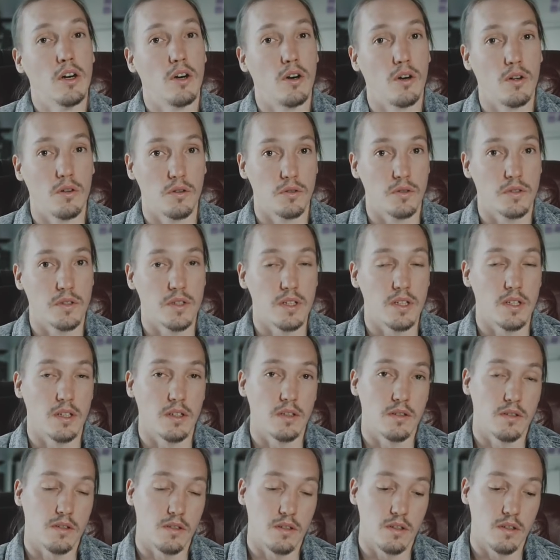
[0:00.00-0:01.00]
All those
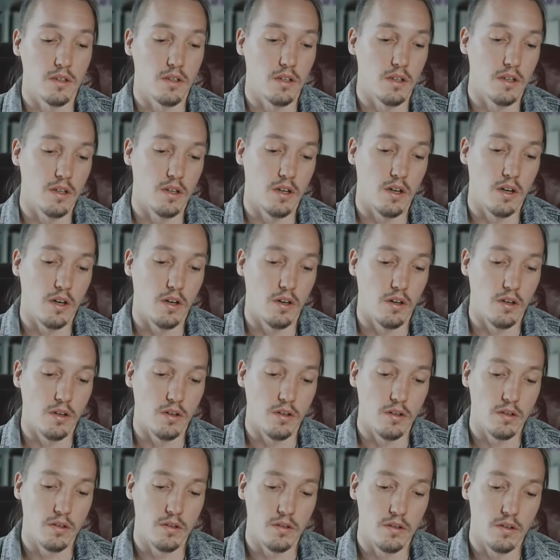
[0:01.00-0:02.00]
things are